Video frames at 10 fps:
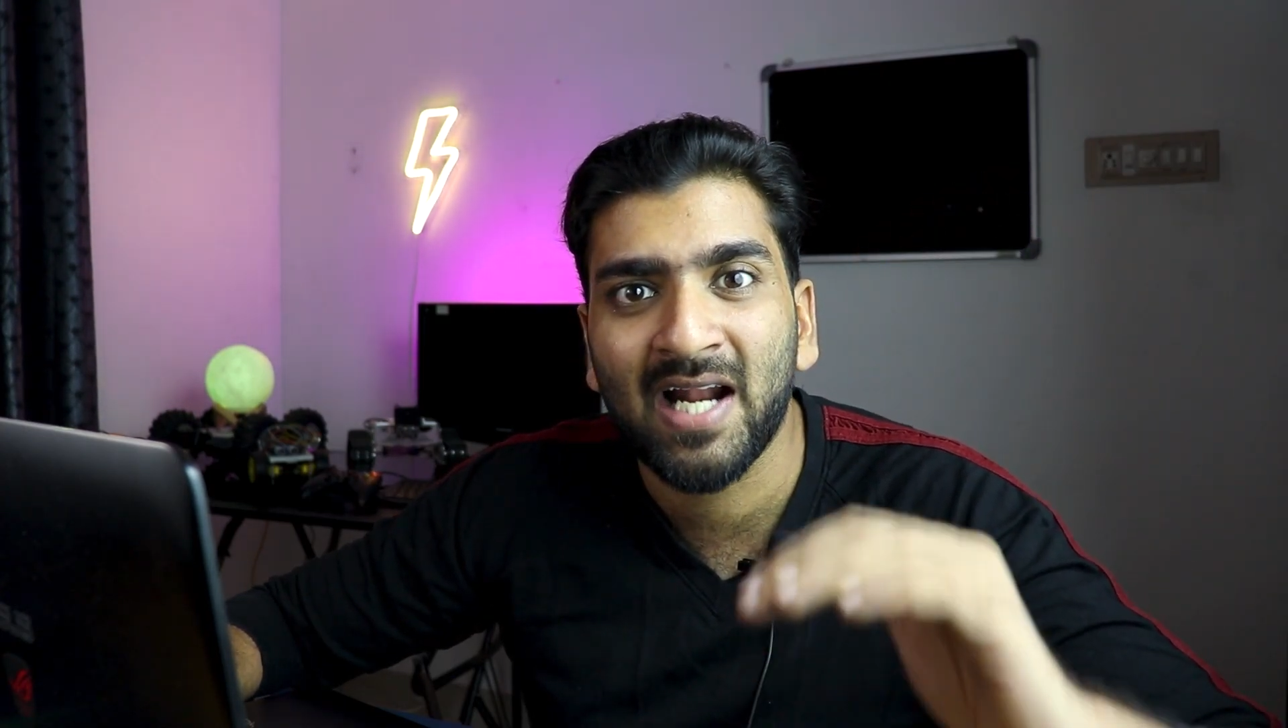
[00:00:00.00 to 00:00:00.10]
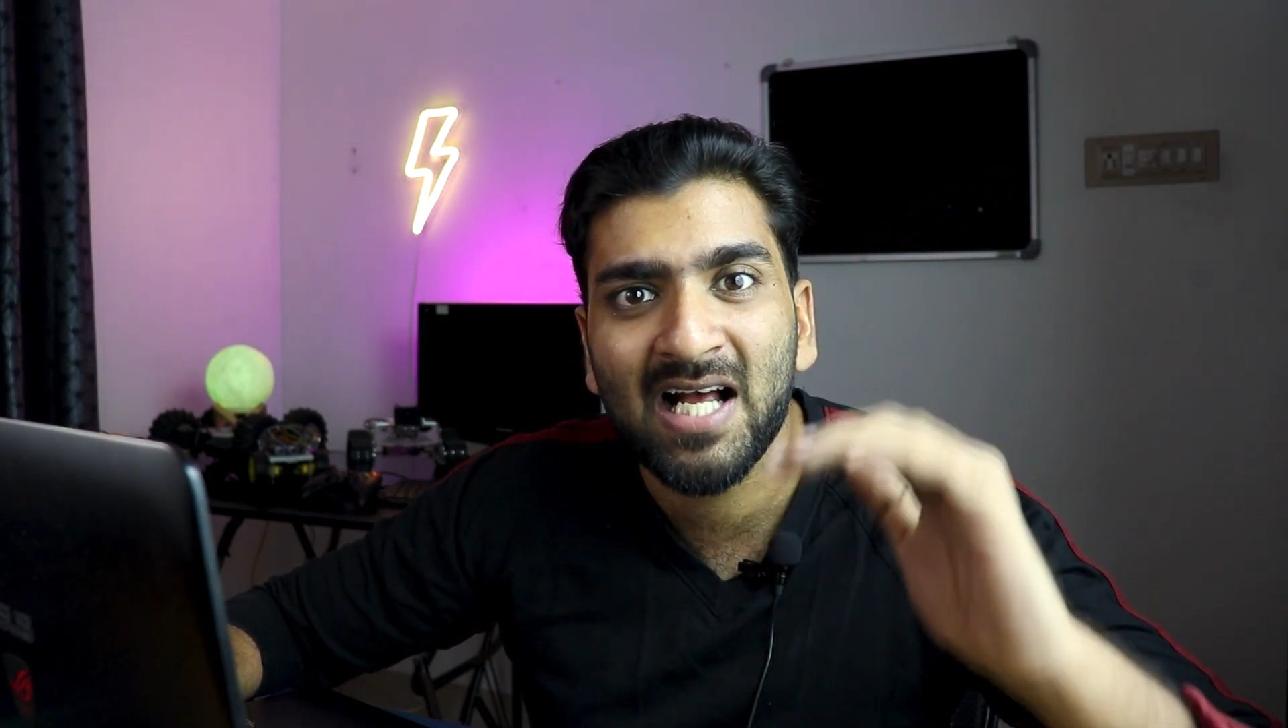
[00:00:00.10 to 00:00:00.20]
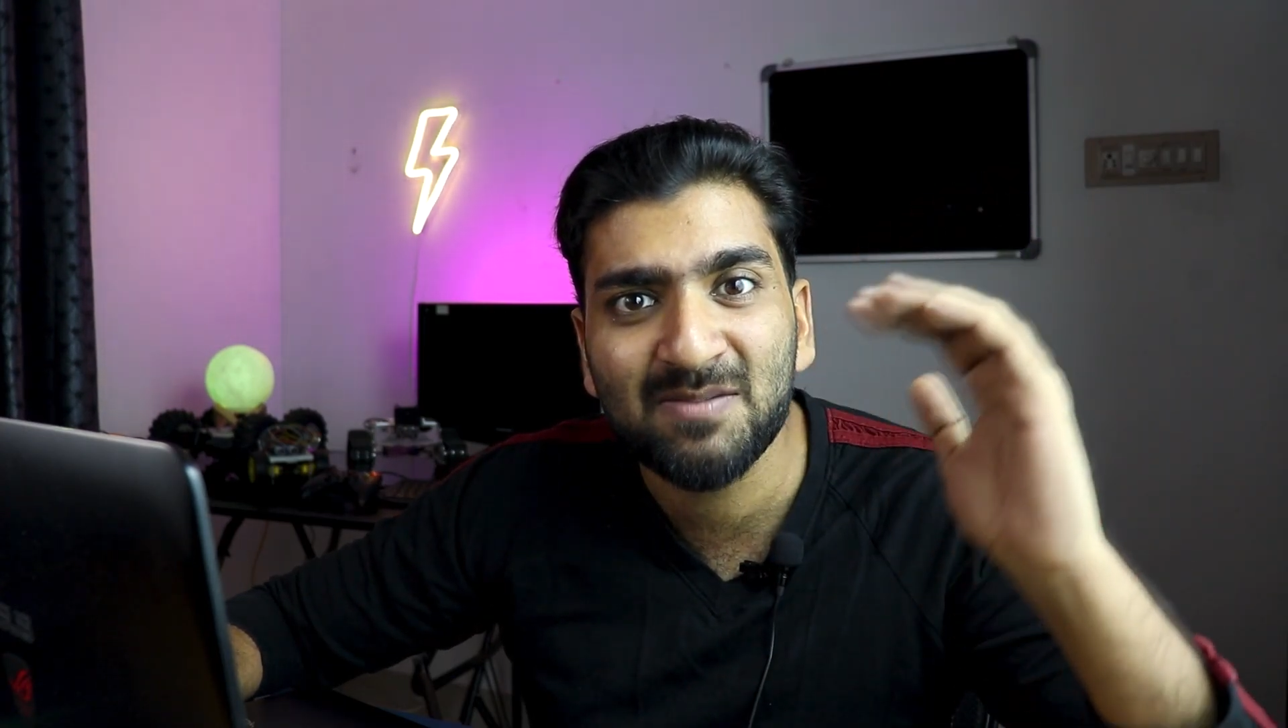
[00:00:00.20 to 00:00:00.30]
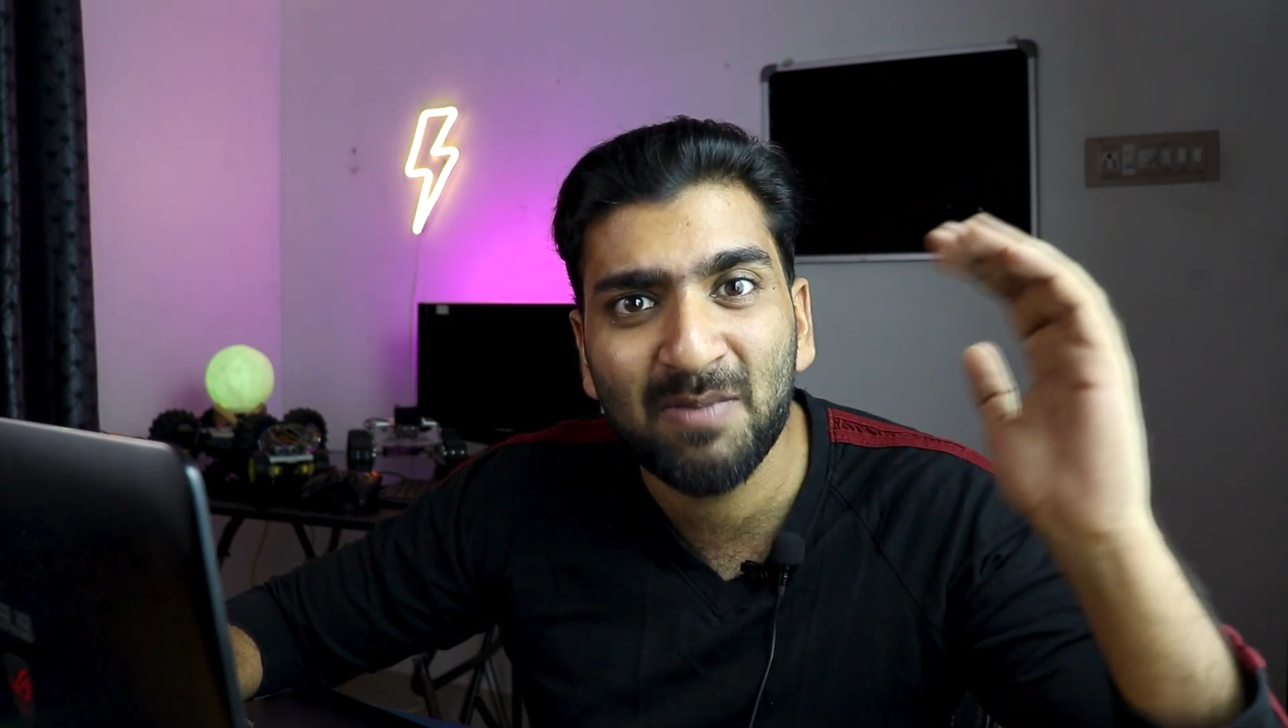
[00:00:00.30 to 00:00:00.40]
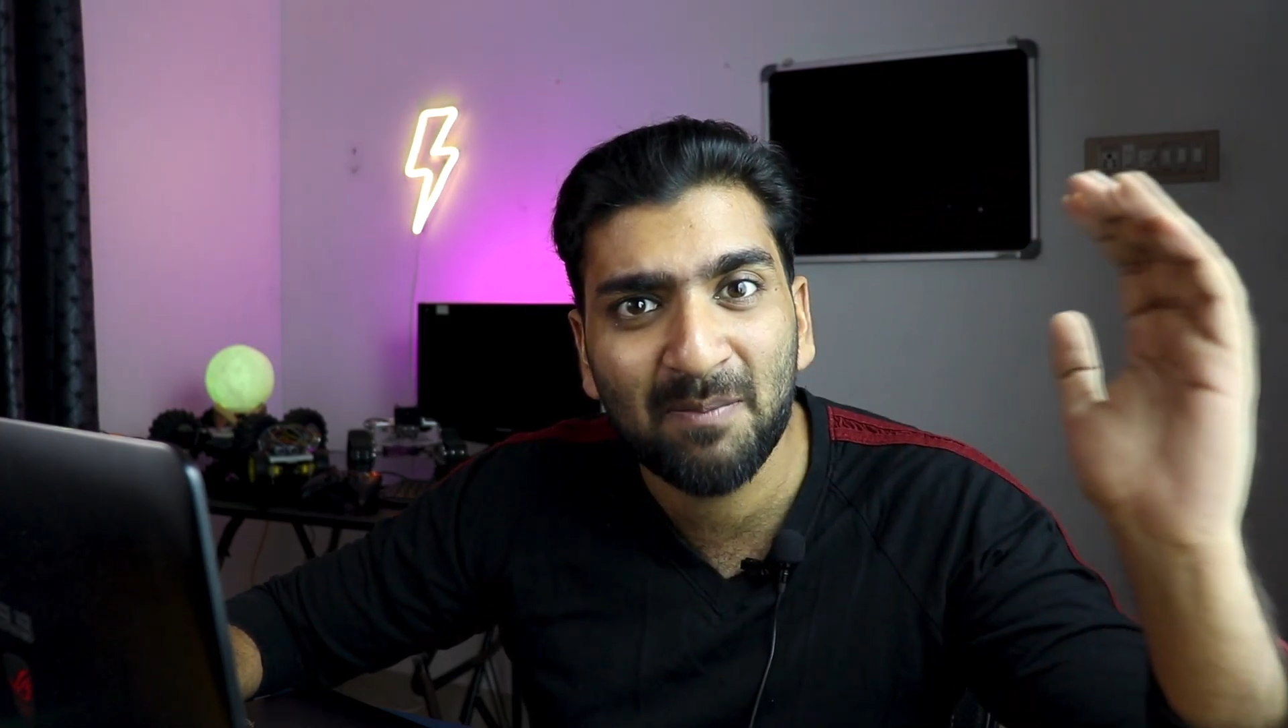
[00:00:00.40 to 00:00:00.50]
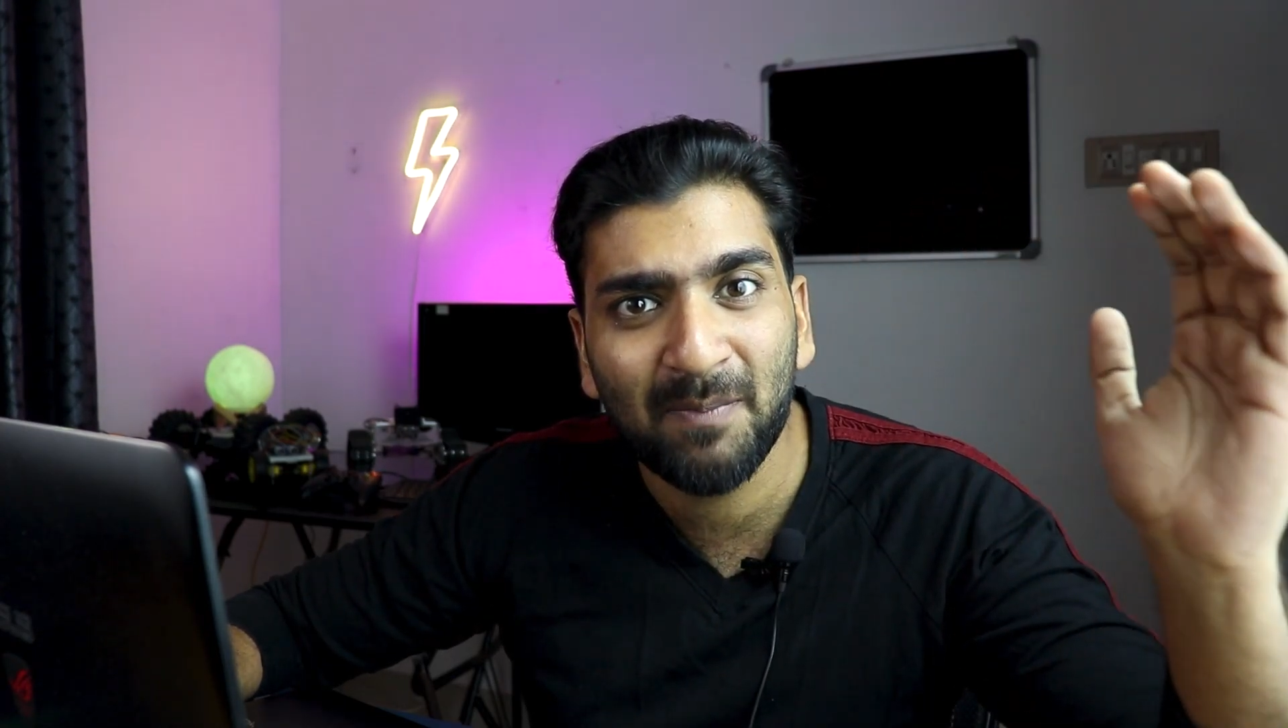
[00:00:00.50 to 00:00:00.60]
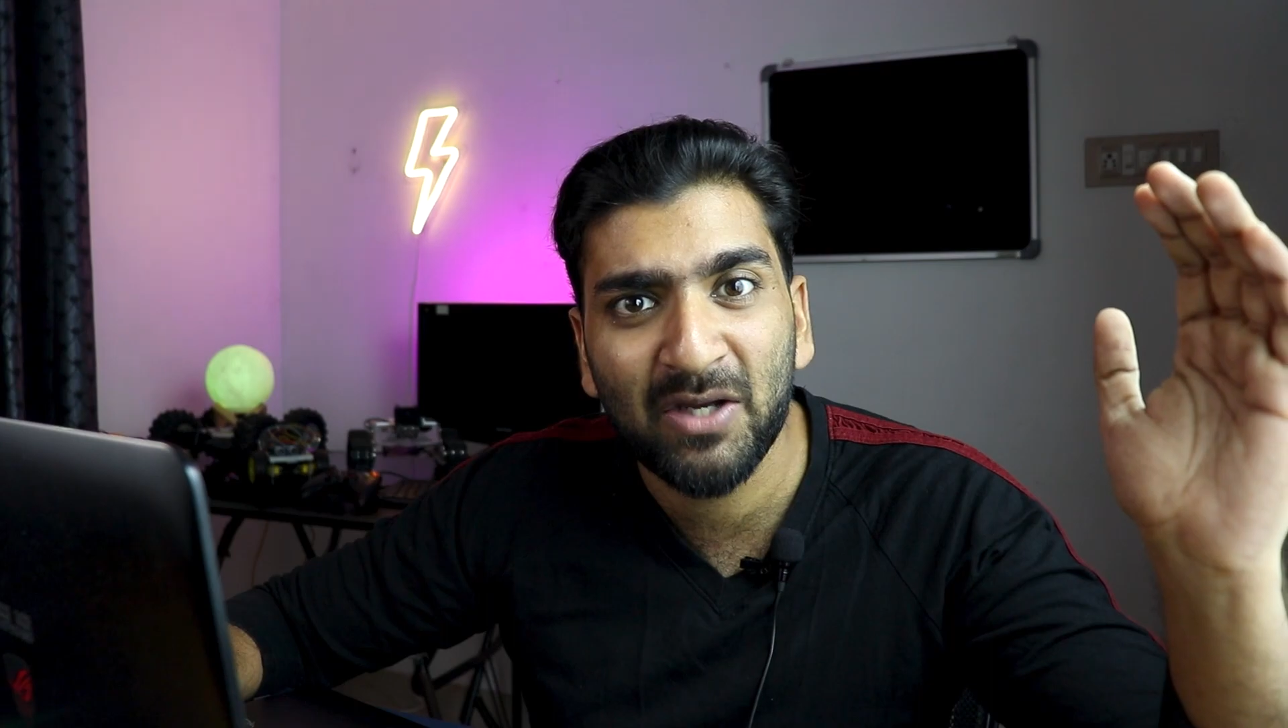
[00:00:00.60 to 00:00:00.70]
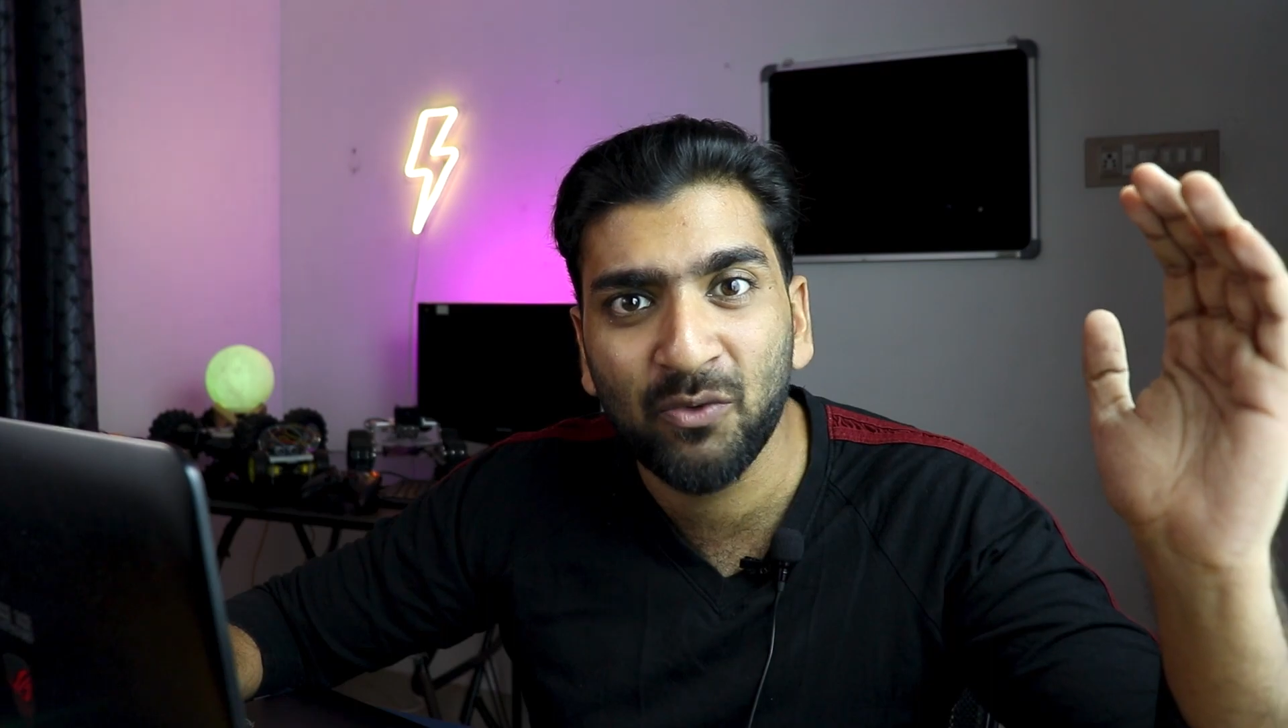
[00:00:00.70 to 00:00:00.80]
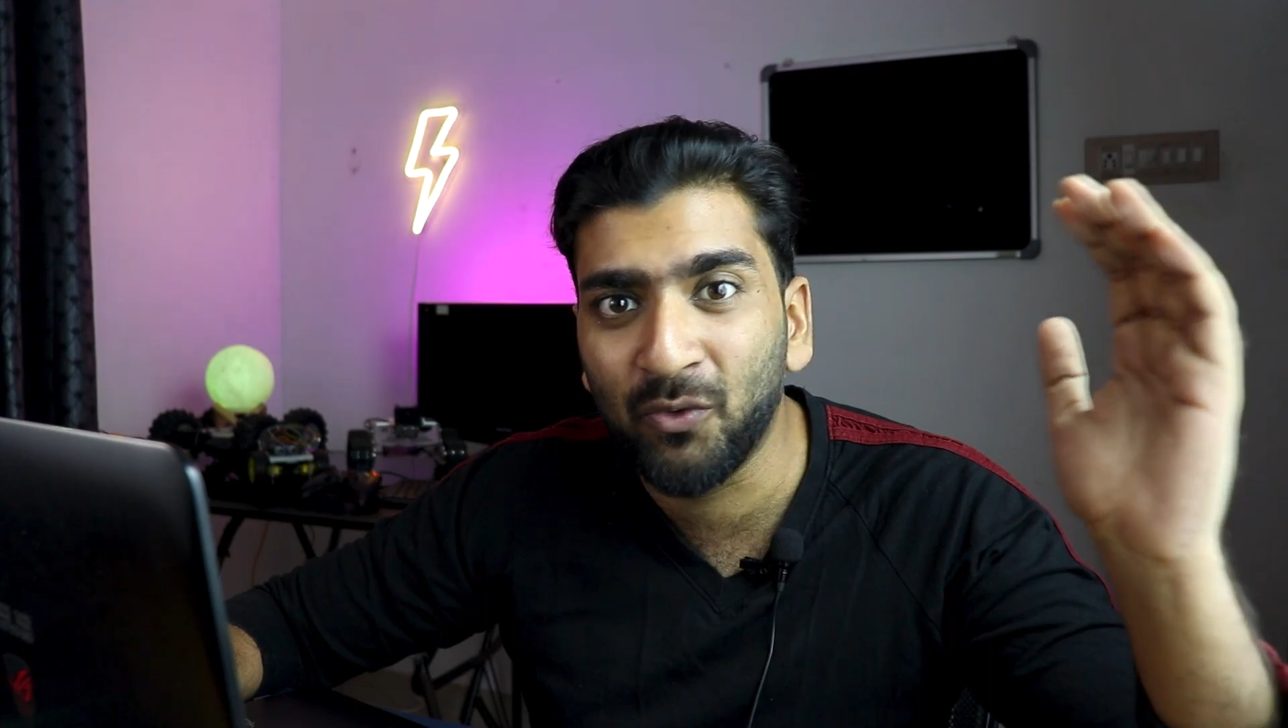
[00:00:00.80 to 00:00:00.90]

Raspberry Pi